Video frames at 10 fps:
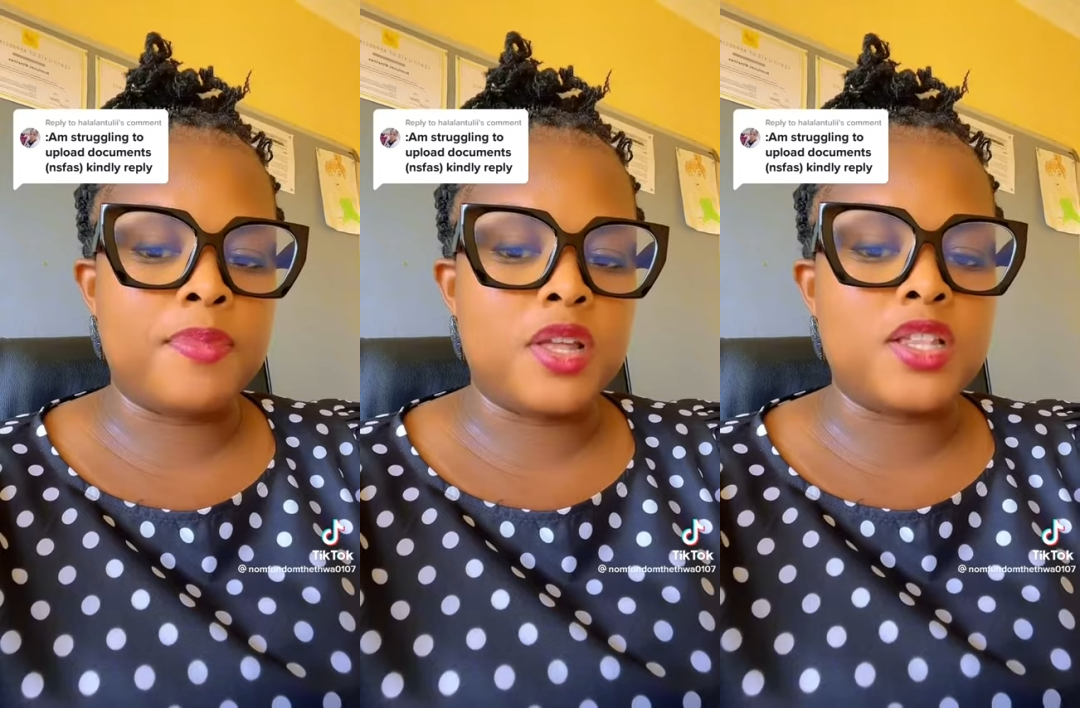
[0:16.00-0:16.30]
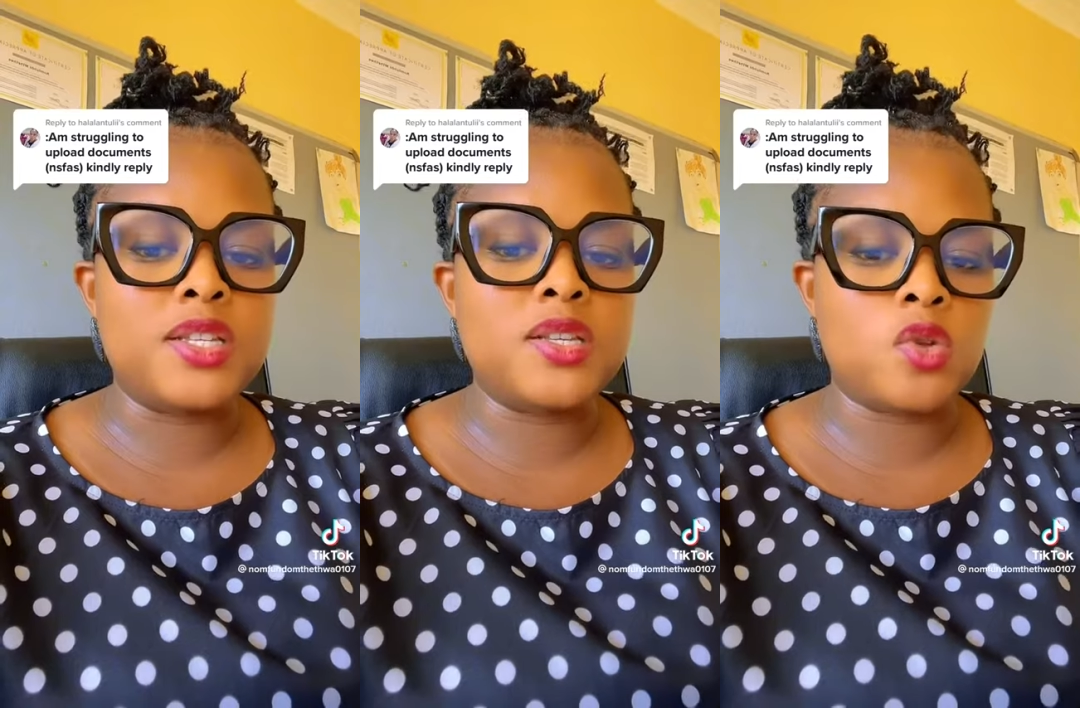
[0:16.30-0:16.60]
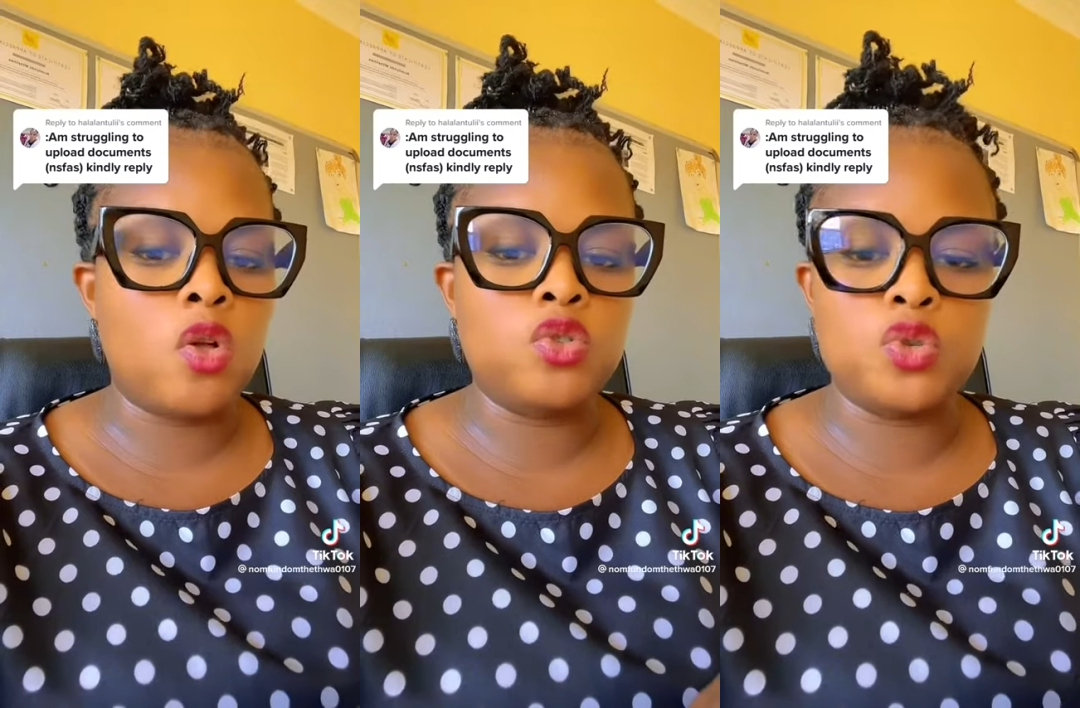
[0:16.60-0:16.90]
this
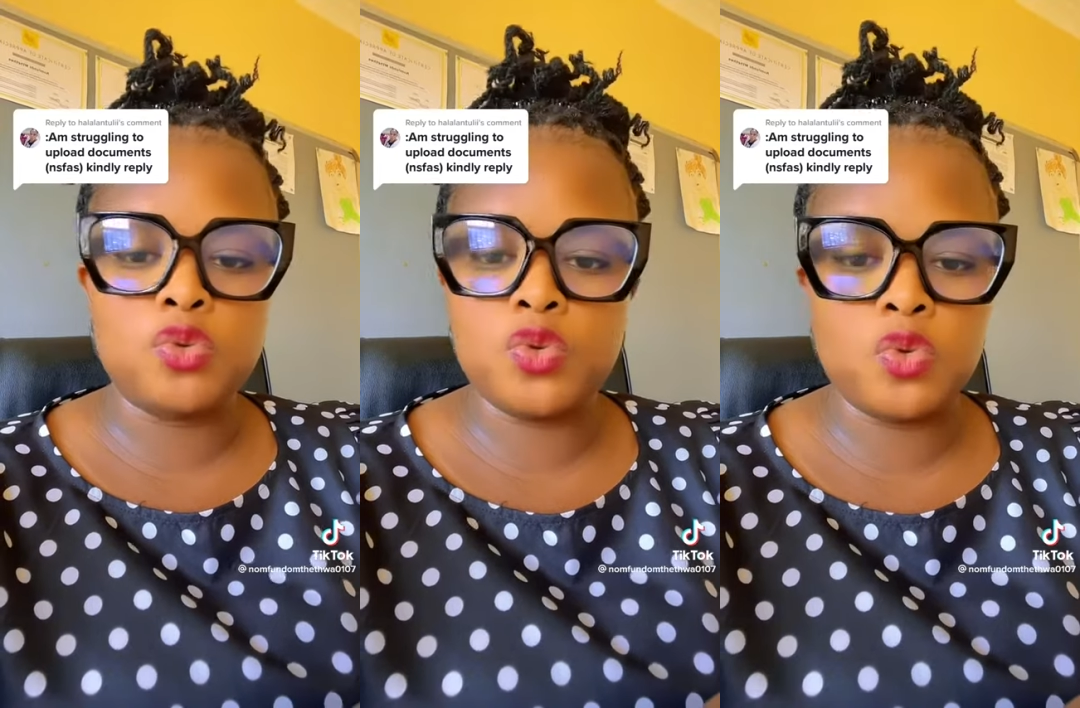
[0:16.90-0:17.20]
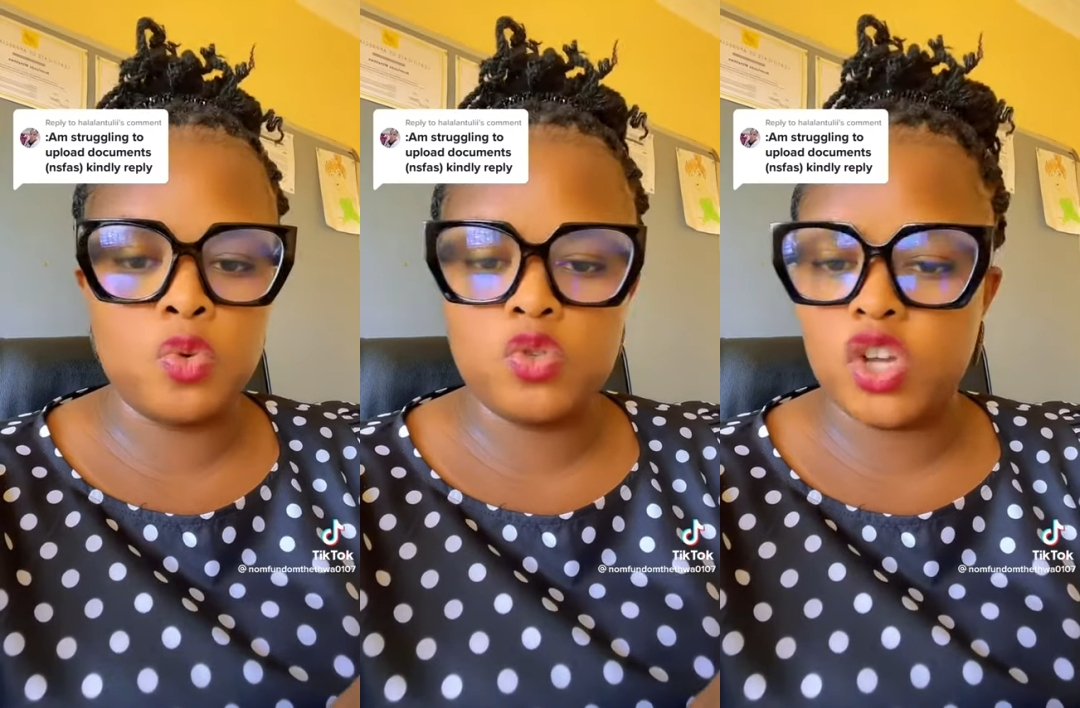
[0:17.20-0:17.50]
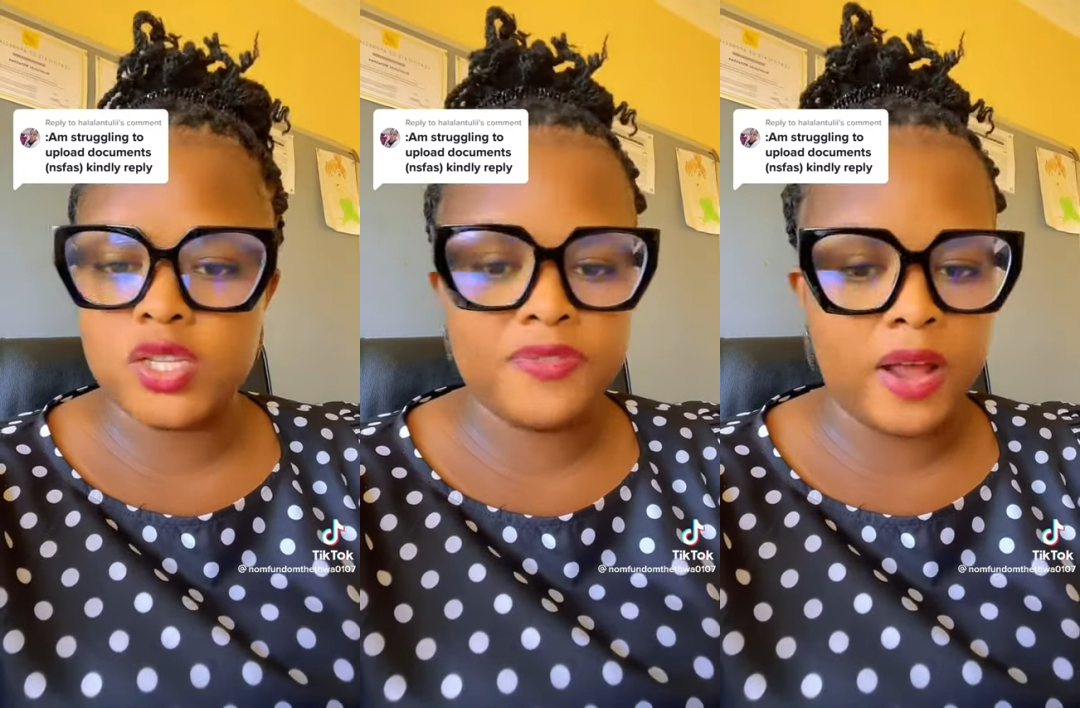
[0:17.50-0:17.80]
is all due to
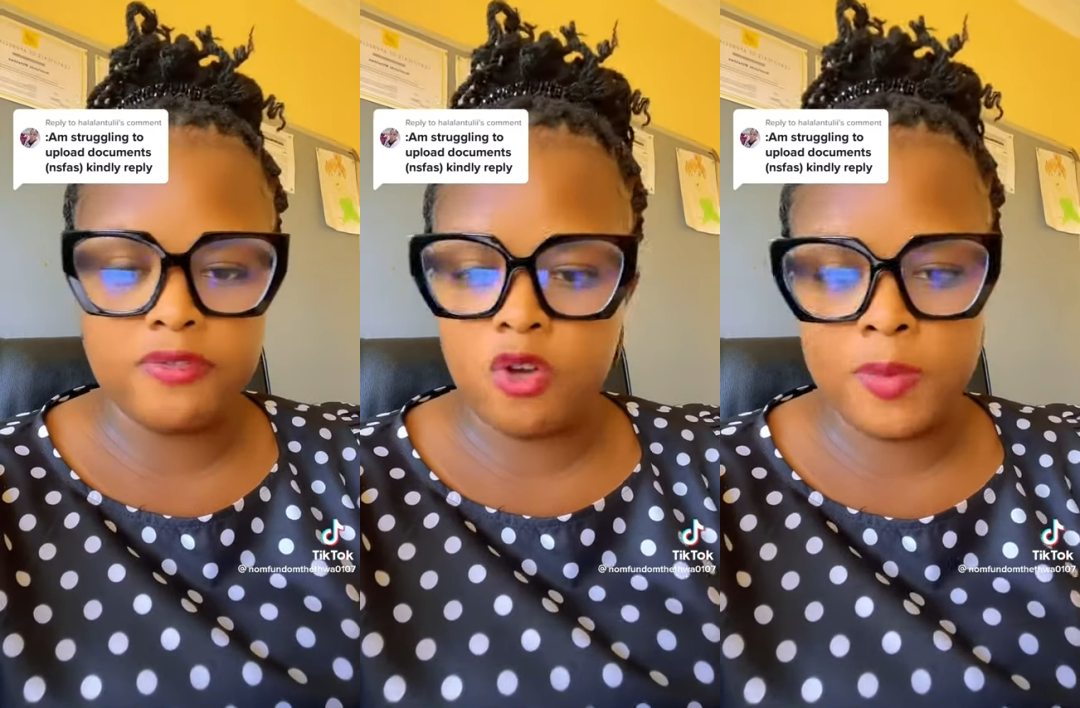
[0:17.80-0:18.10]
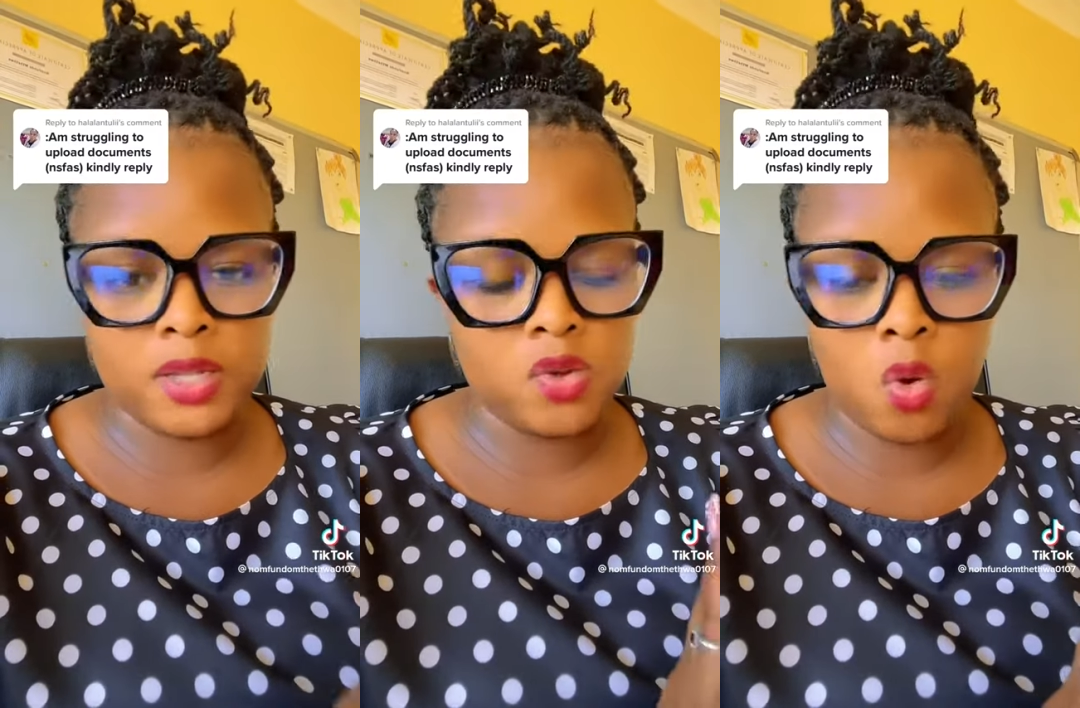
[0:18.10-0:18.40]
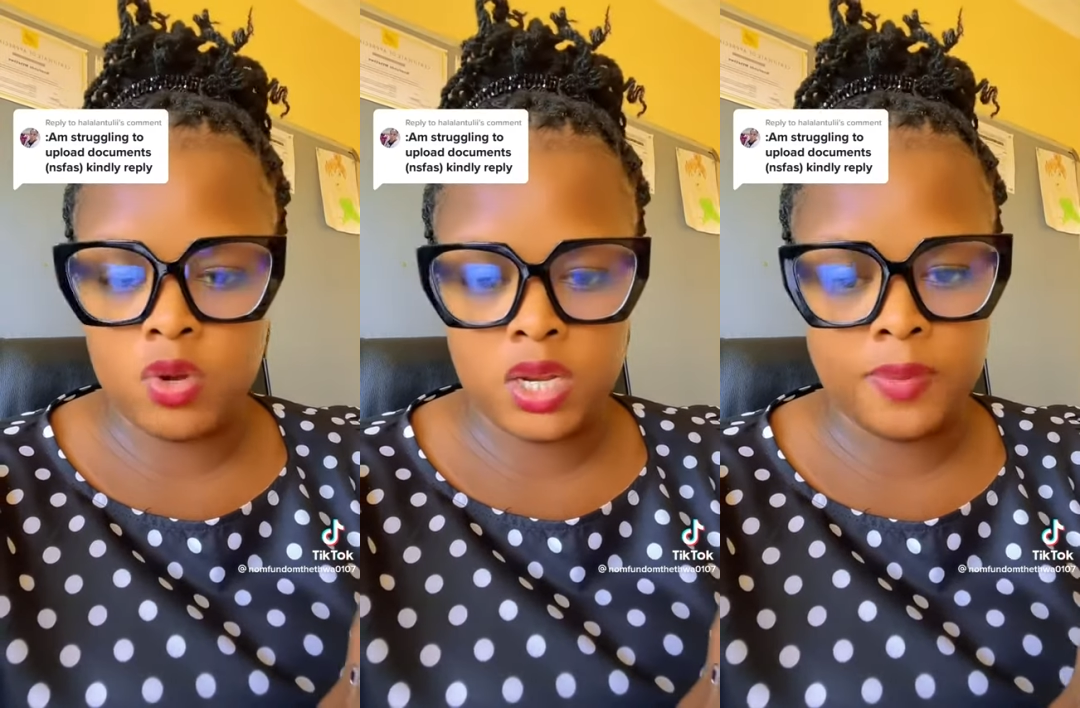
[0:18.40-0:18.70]
just file formats
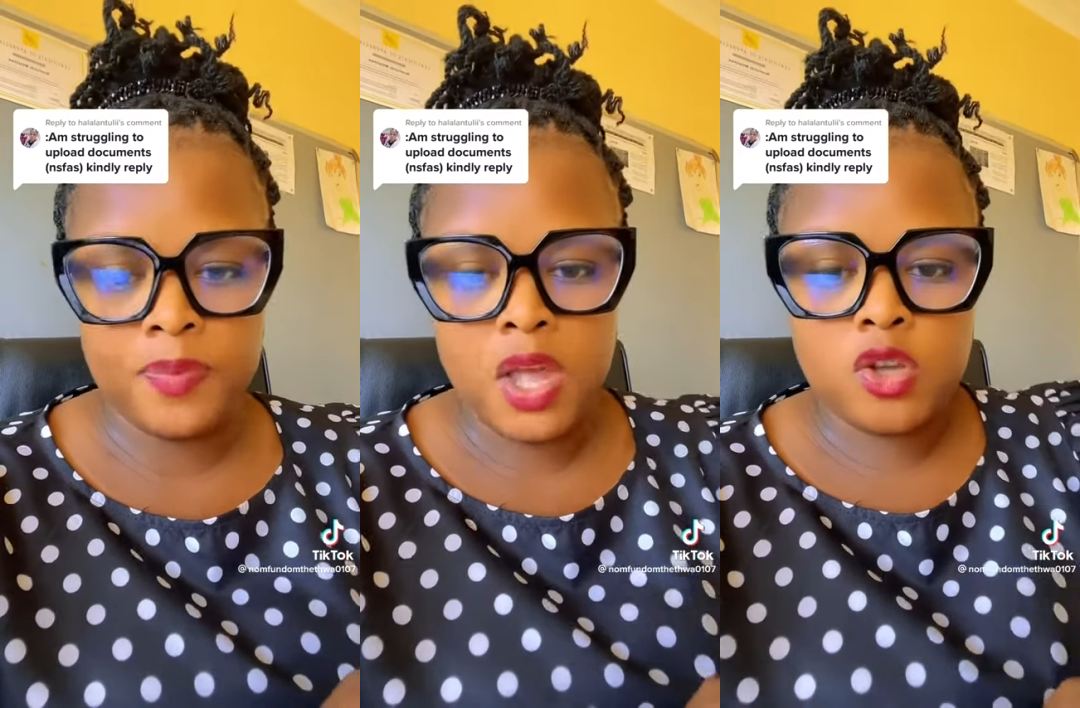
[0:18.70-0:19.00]
only.